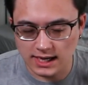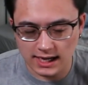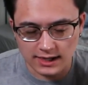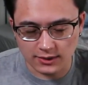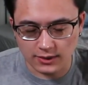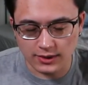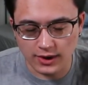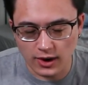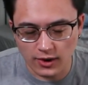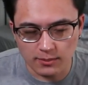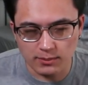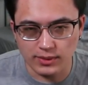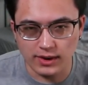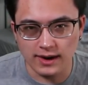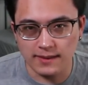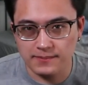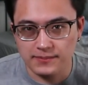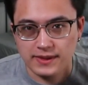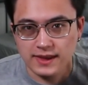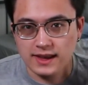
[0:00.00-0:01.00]
I don't know,
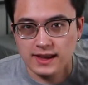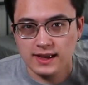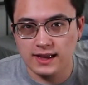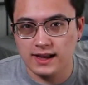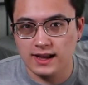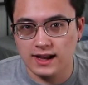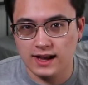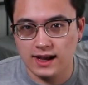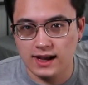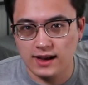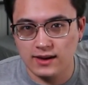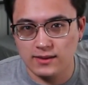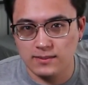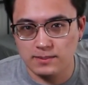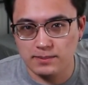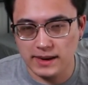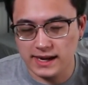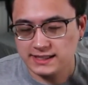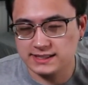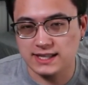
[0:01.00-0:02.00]
but
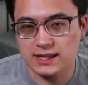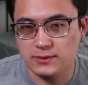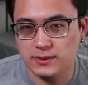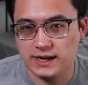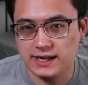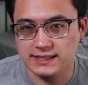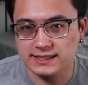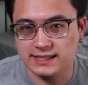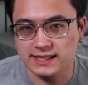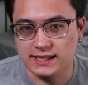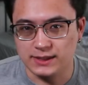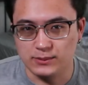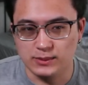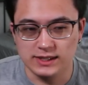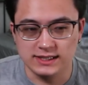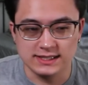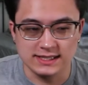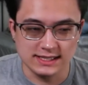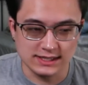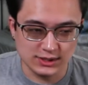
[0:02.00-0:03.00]
basically what I did
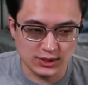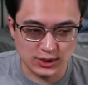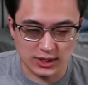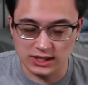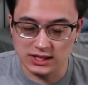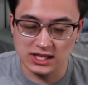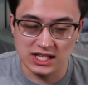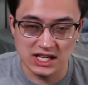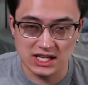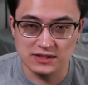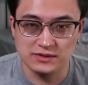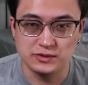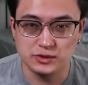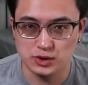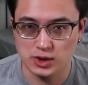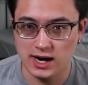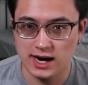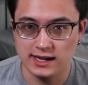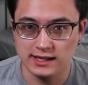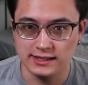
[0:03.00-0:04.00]
was it took a lot of
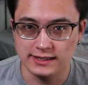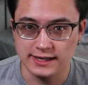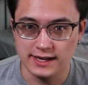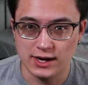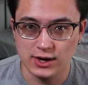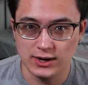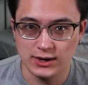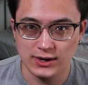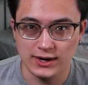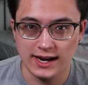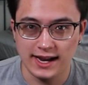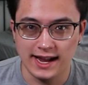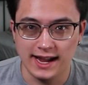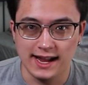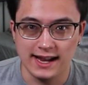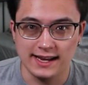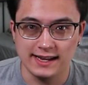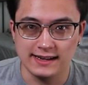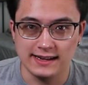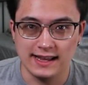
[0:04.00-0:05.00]
trial and error
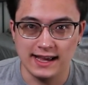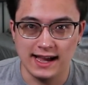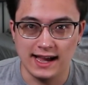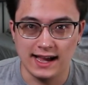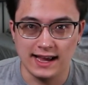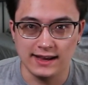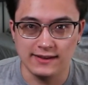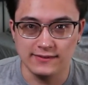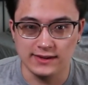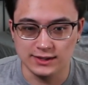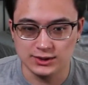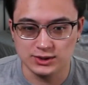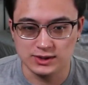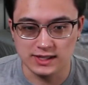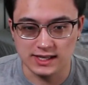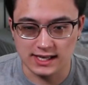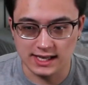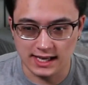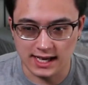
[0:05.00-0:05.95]
and I eventually